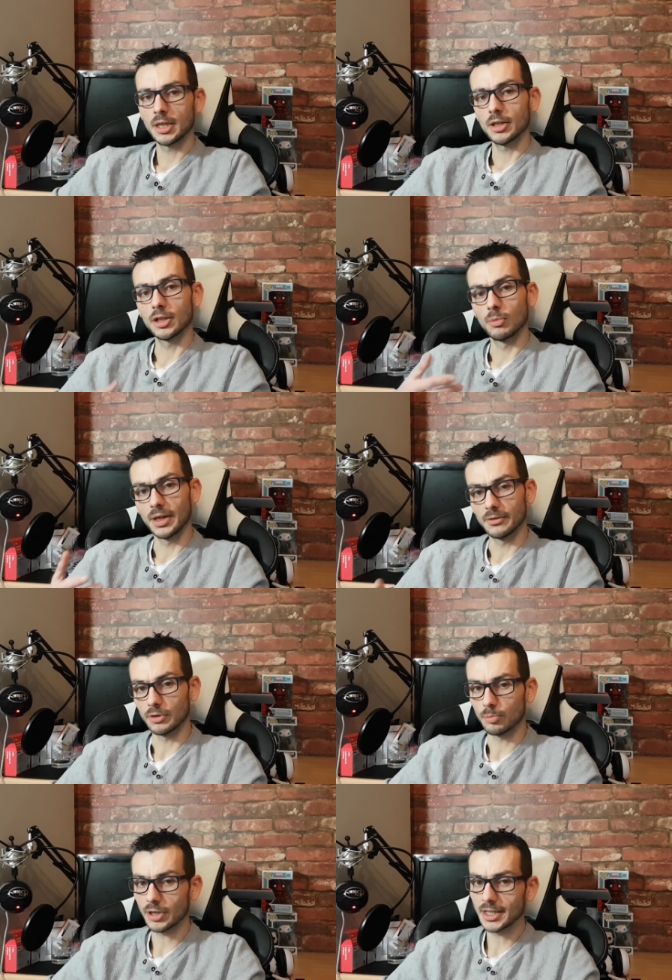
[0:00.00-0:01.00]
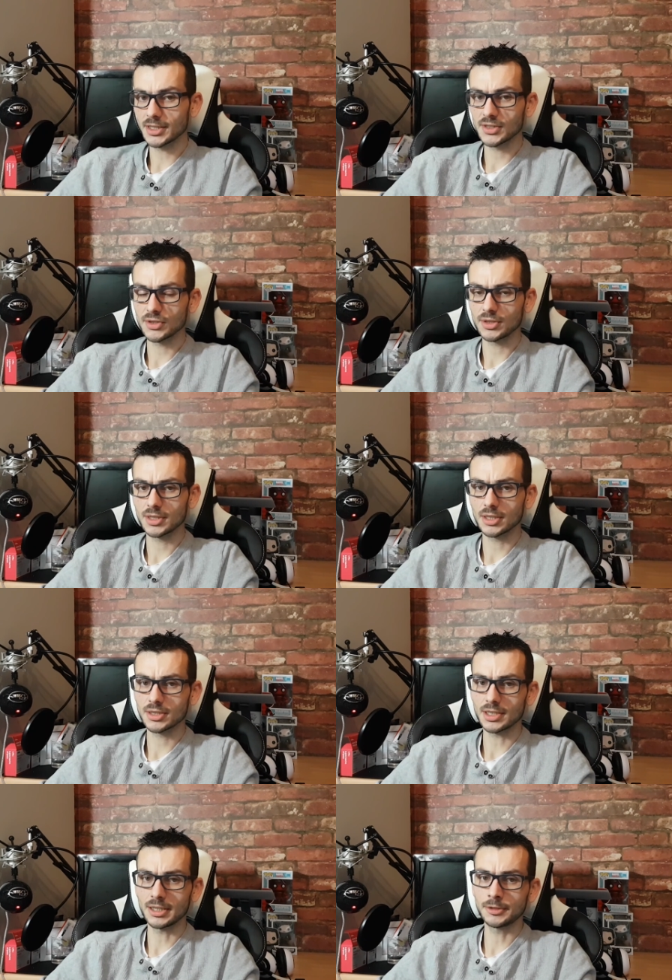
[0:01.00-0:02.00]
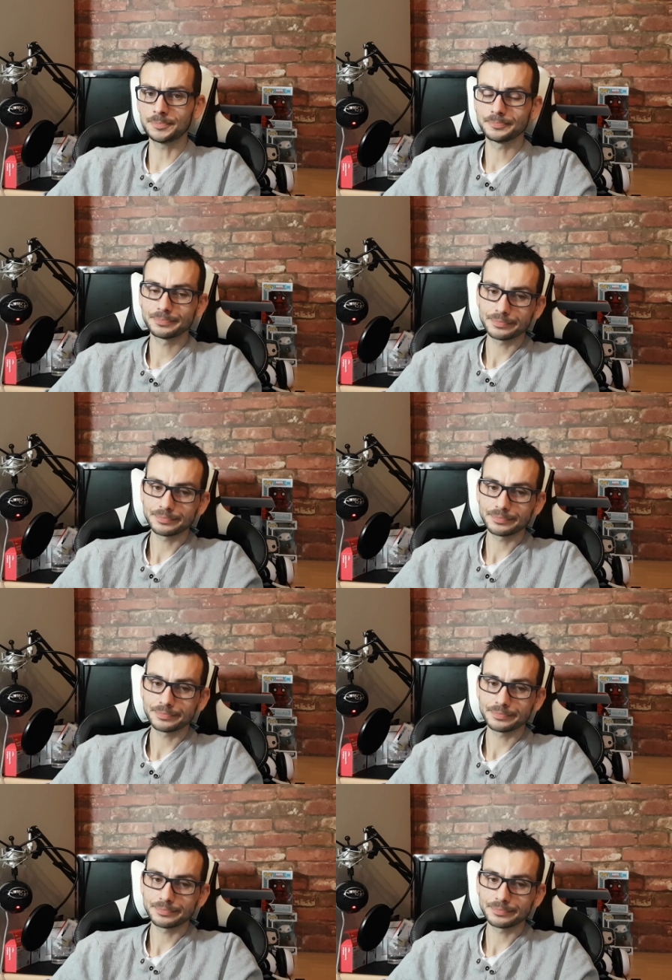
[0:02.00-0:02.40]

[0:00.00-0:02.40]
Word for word: Are you waiting for pricing to settle?